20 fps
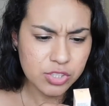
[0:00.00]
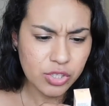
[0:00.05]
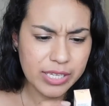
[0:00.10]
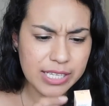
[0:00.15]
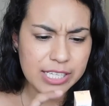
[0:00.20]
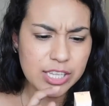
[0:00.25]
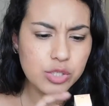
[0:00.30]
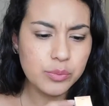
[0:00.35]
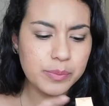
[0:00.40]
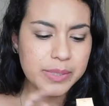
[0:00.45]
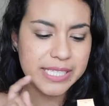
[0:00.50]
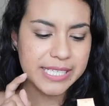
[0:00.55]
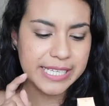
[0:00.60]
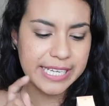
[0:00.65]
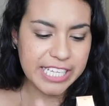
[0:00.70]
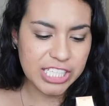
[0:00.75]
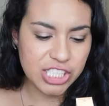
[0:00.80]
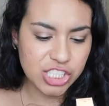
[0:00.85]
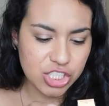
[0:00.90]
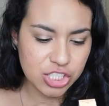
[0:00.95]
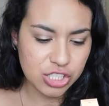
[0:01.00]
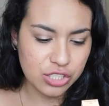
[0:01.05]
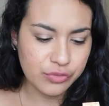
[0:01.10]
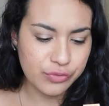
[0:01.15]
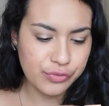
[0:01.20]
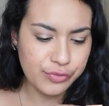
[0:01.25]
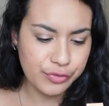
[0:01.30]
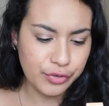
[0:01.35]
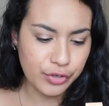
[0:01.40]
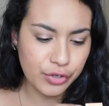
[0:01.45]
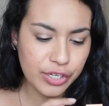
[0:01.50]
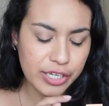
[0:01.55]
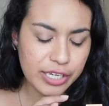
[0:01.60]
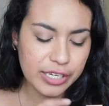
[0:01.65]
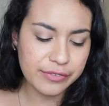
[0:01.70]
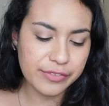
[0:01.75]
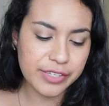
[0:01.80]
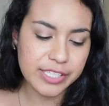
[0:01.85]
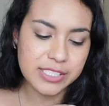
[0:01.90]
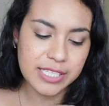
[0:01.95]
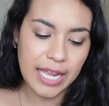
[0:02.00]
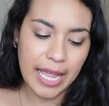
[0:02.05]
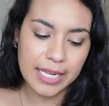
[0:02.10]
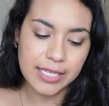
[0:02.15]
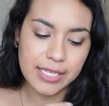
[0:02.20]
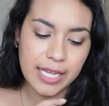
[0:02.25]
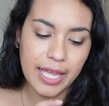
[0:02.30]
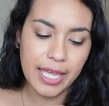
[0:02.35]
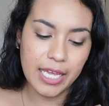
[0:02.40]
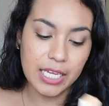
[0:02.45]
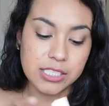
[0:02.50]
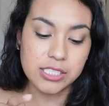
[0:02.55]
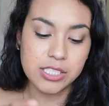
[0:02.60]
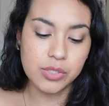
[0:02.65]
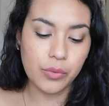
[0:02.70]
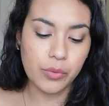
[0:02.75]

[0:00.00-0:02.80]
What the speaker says: Illumination Full Coverage Anti-Aging